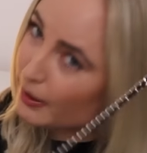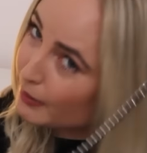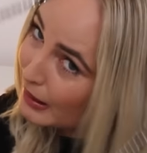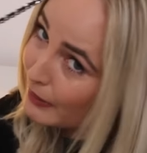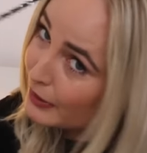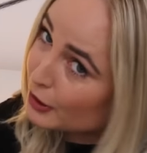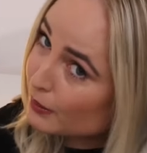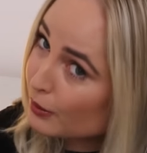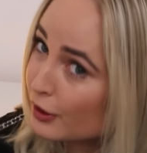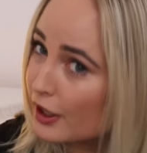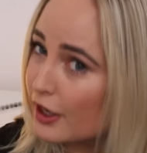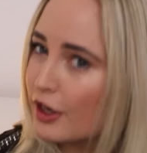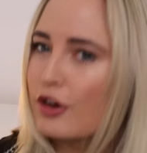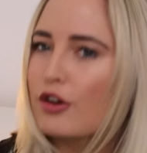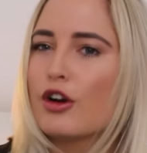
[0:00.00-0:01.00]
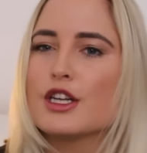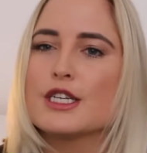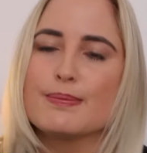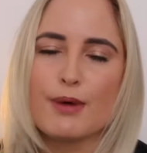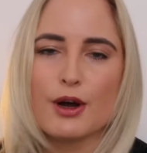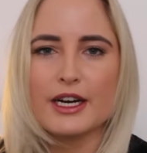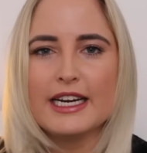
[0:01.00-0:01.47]
I mean, when you put it
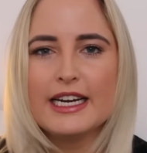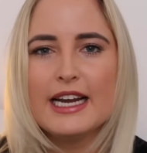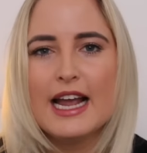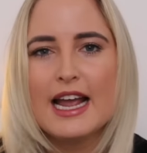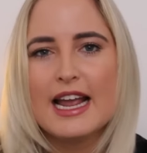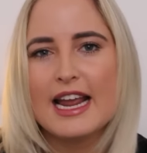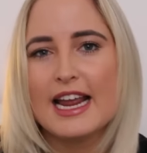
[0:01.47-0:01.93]
cross body,